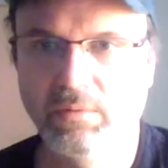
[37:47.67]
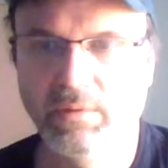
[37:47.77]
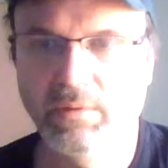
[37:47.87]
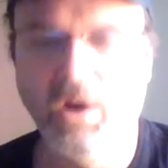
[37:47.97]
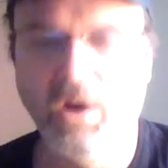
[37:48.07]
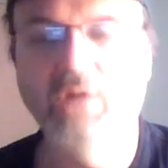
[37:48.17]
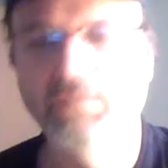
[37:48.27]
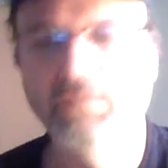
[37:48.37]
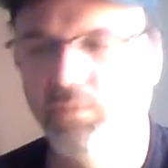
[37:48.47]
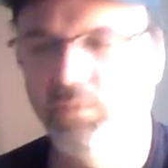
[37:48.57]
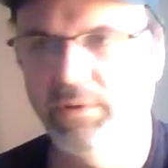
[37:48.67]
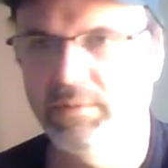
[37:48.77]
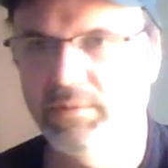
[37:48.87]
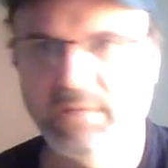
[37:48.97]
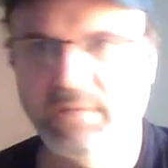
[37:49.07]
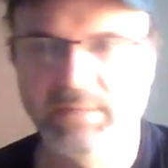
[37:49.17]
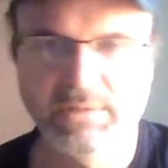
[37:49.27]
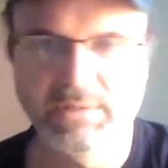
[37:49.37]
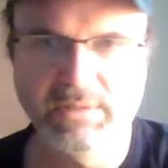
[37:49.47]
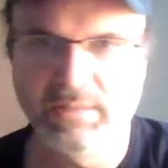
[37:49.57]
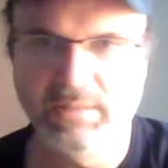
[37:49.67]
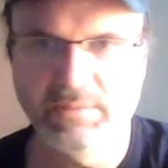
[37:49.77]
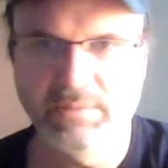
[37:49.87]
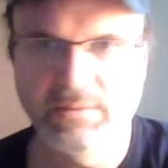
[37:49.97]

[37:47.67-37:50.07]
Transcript: all of the Williams games, it seems.